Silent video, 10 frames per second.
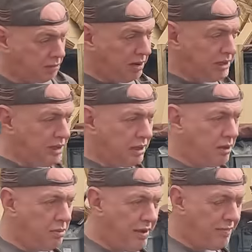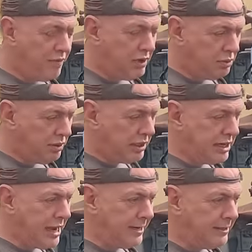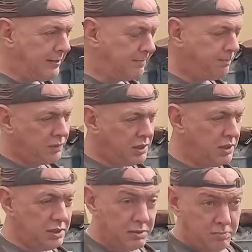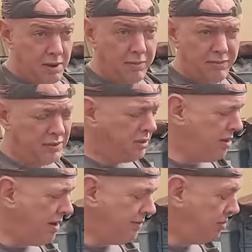basically going to be it for this weekend because both of us have got other